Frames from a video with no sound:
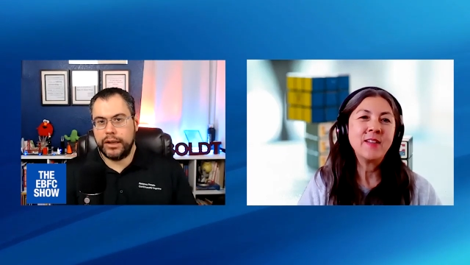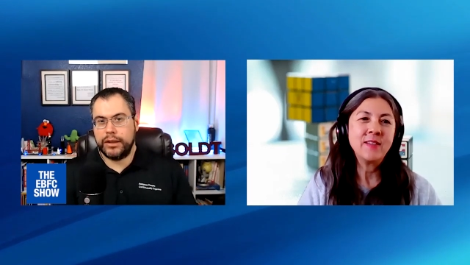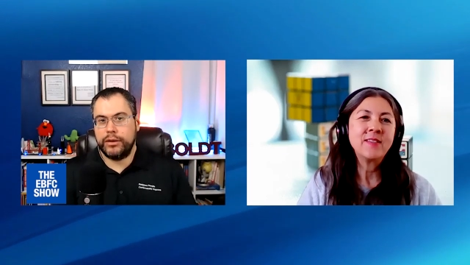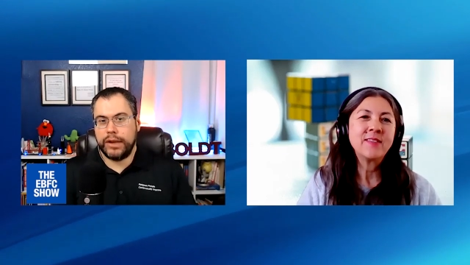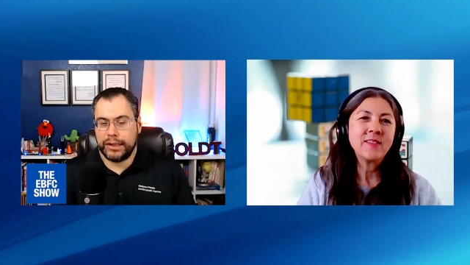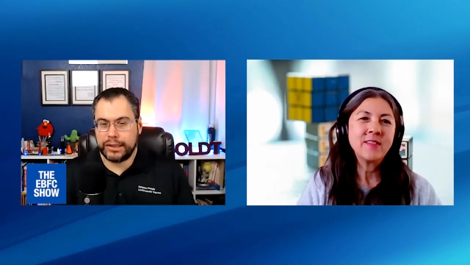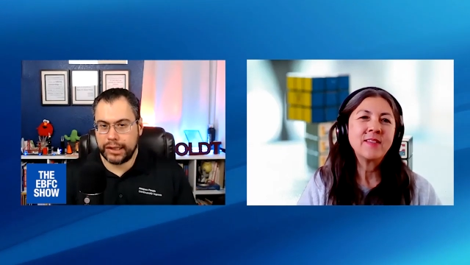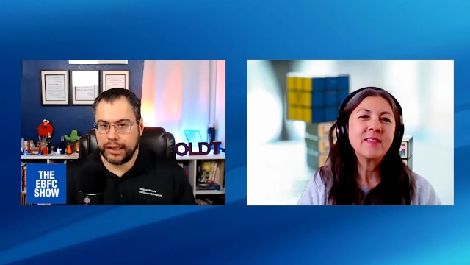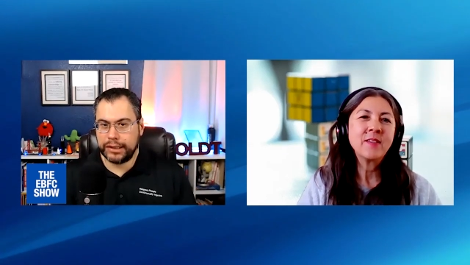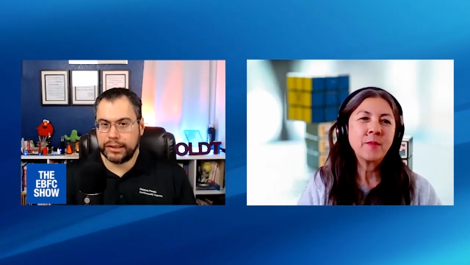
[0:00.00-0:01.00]
Speaker 1: in the united
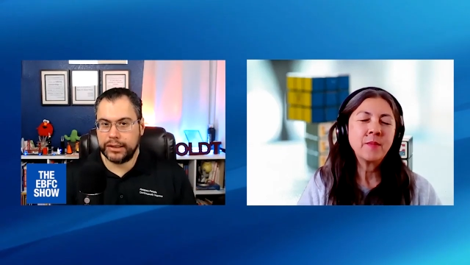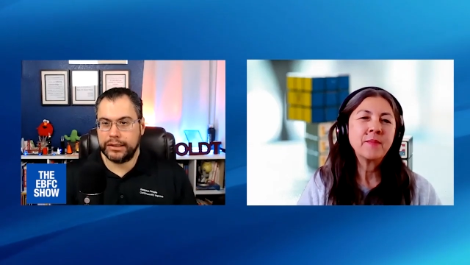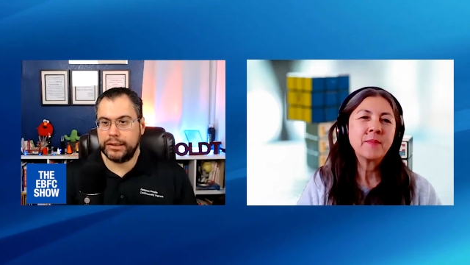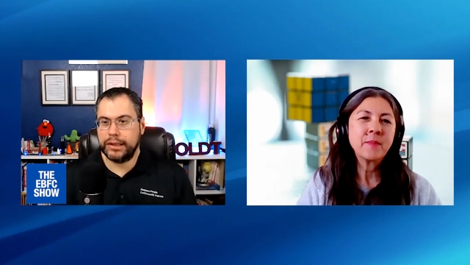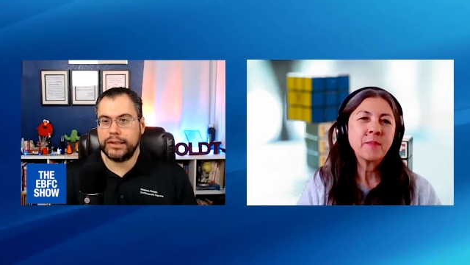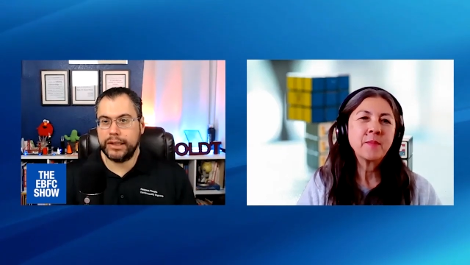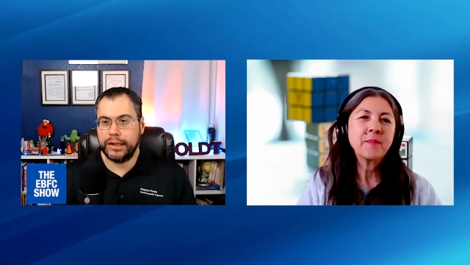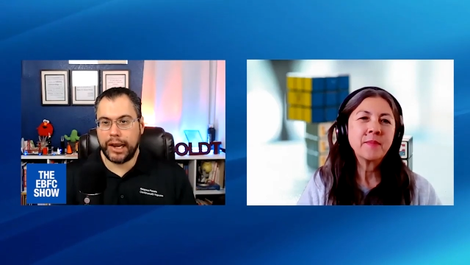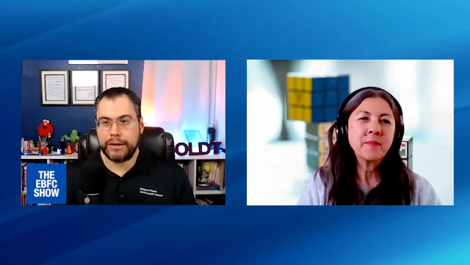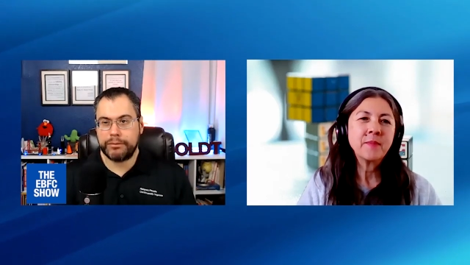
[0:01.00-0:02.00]
states it's less than
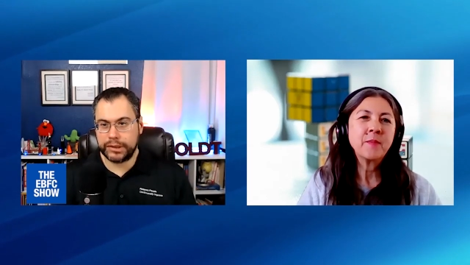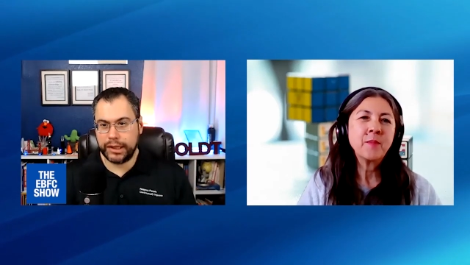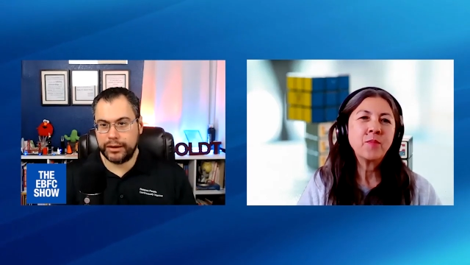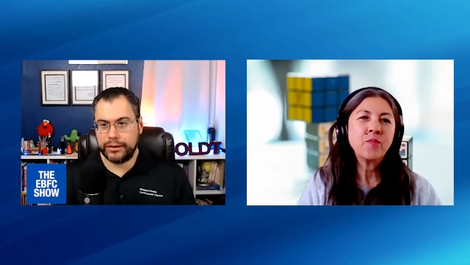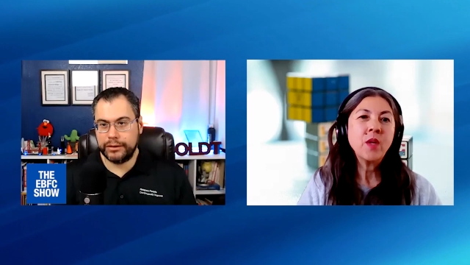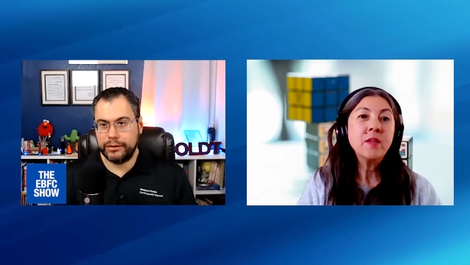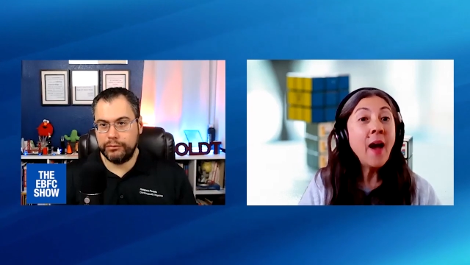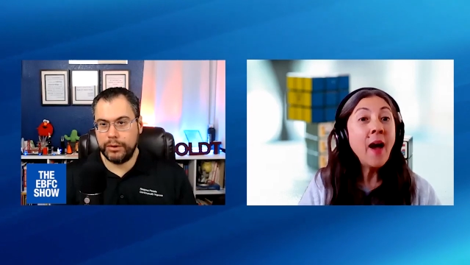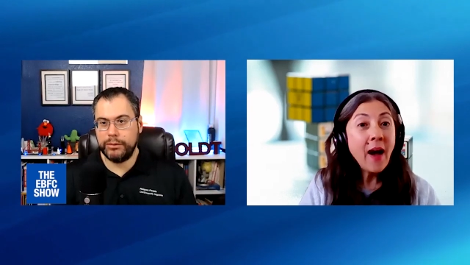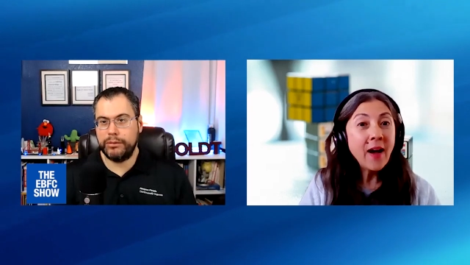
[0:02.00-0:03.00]
nine percent
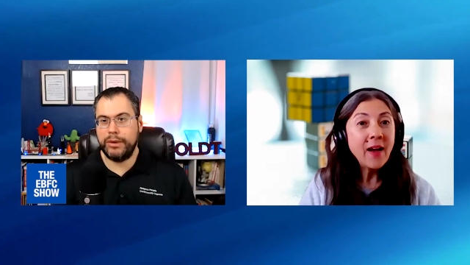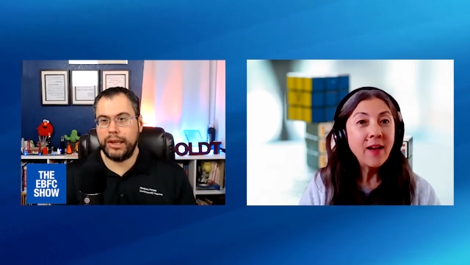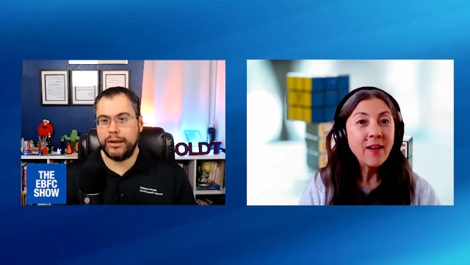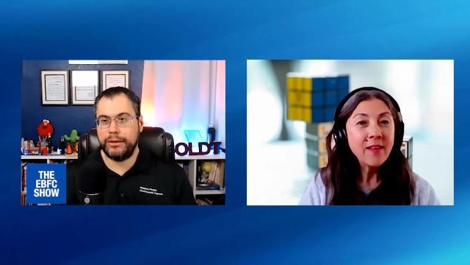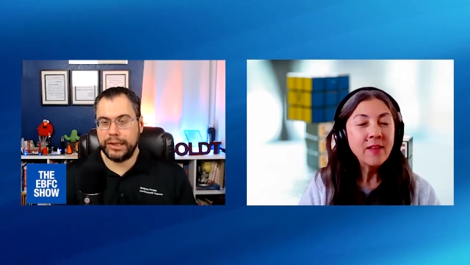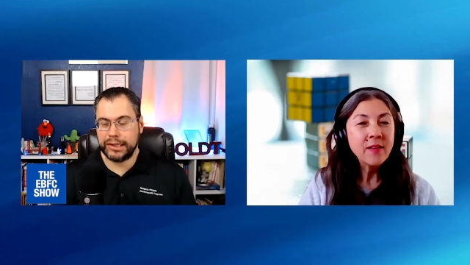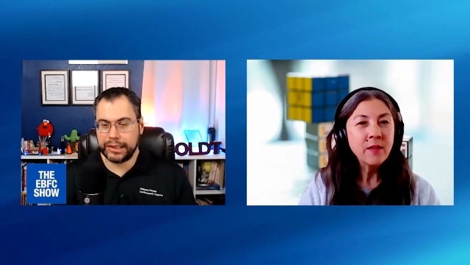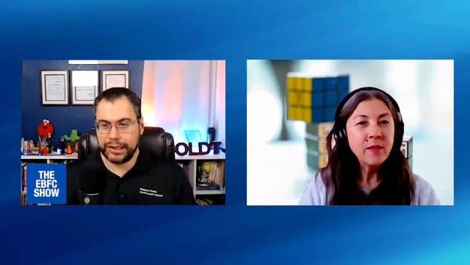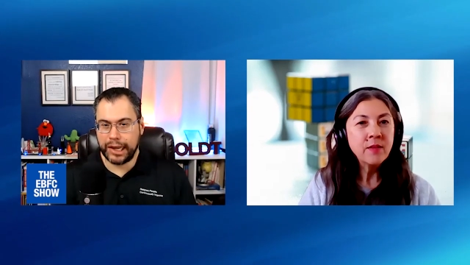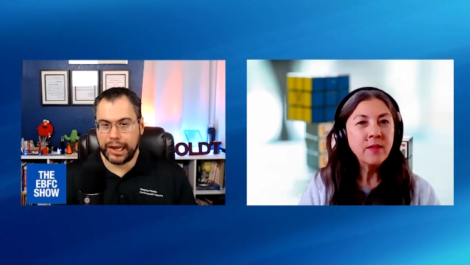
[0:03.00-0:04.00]
yeah. women make up less
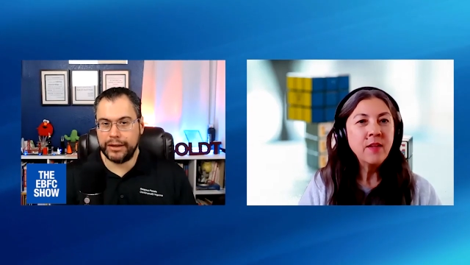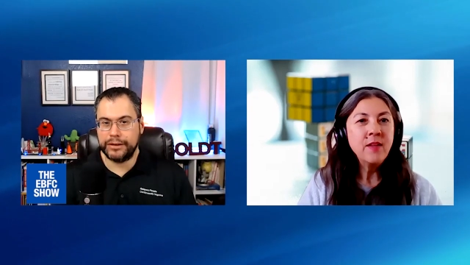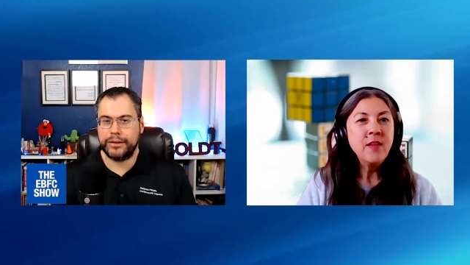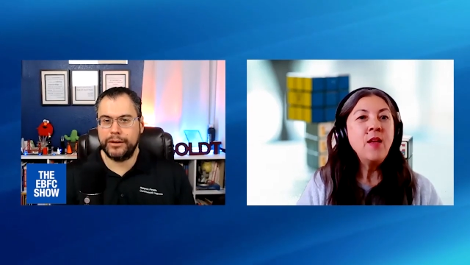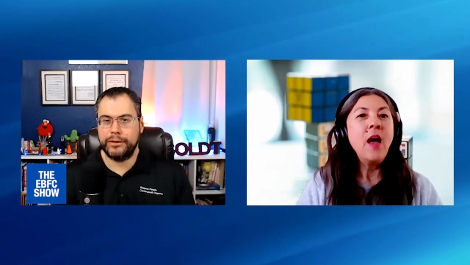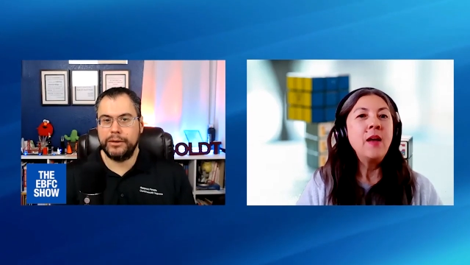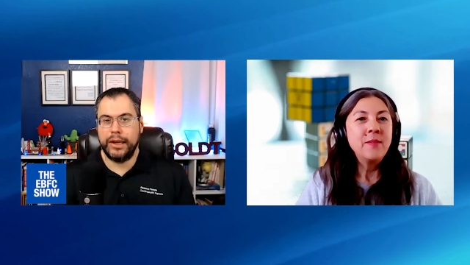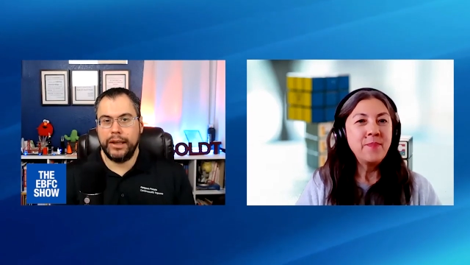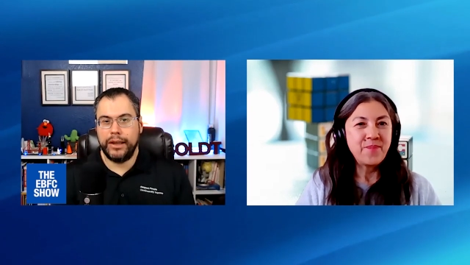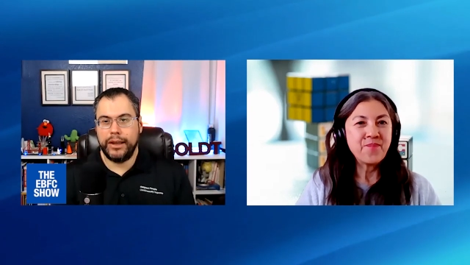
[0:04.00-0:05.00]
than nine so
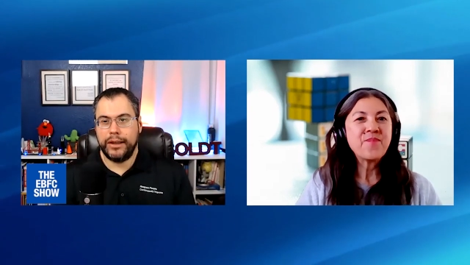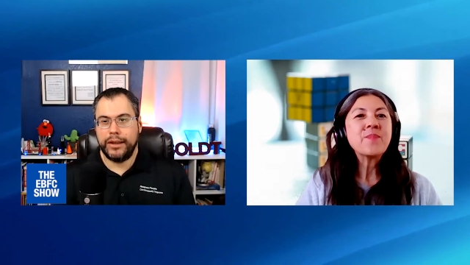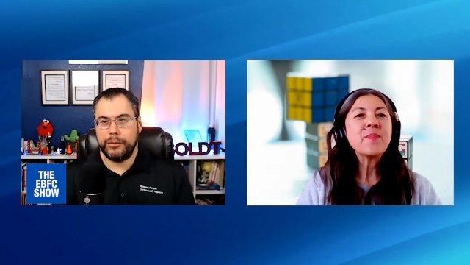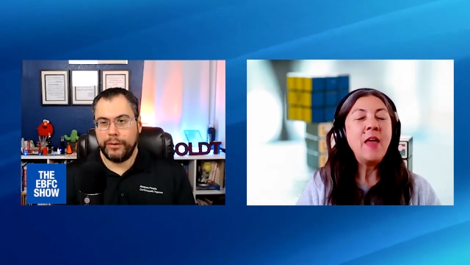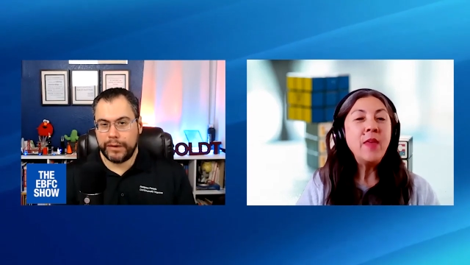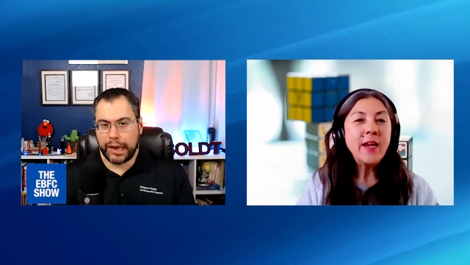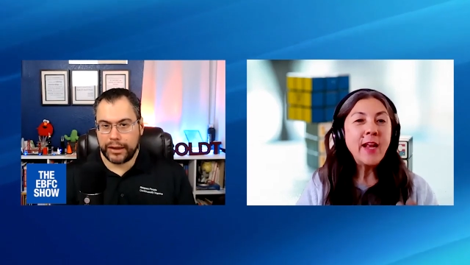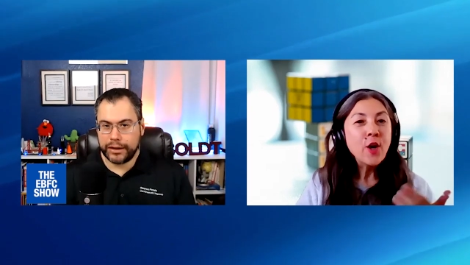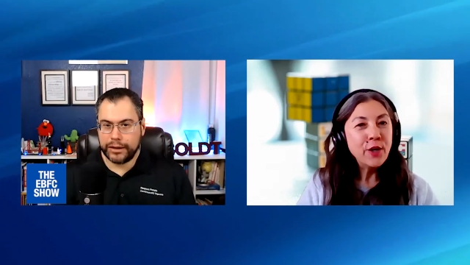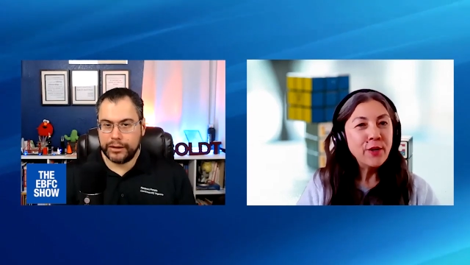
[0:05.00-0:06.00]
Speaker 2: We've and then
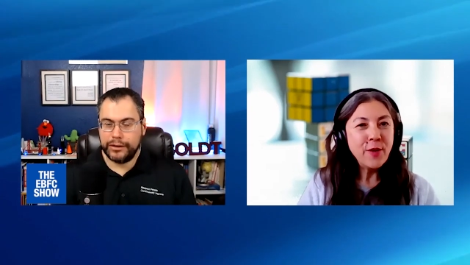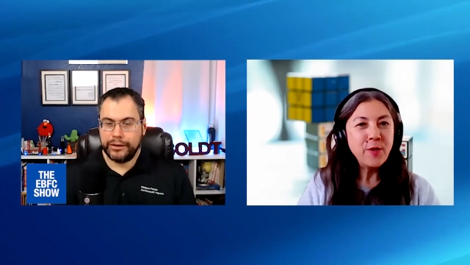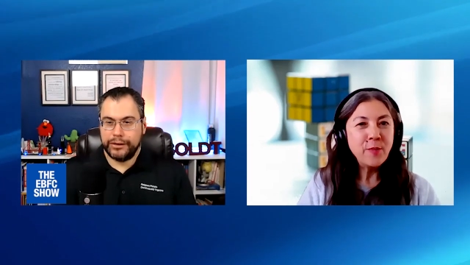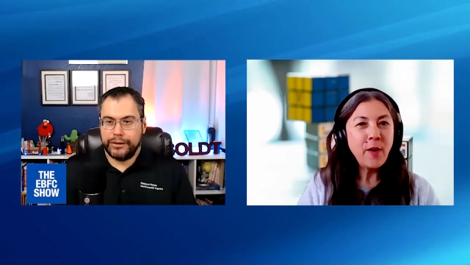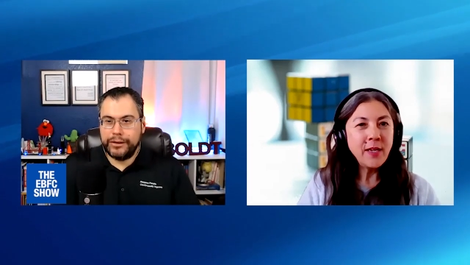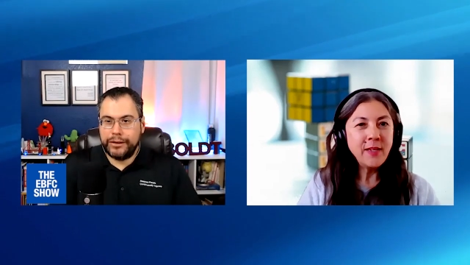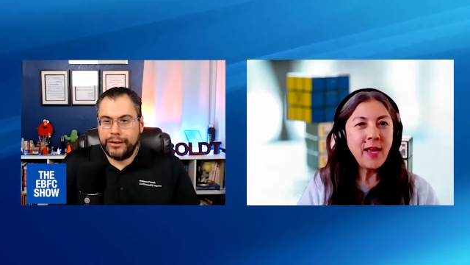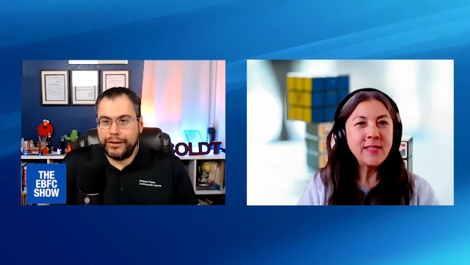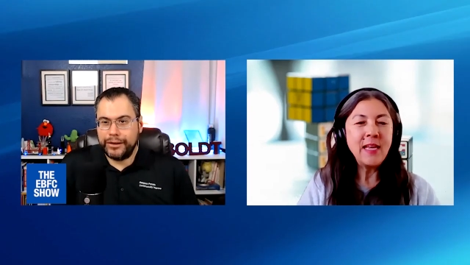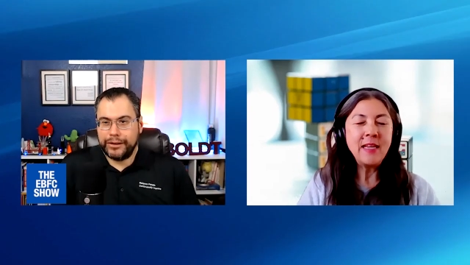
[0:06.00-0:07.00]
I've heard from your
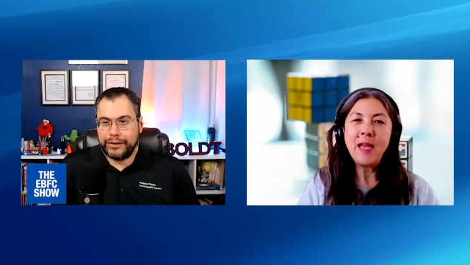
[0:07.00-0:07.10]
podcast that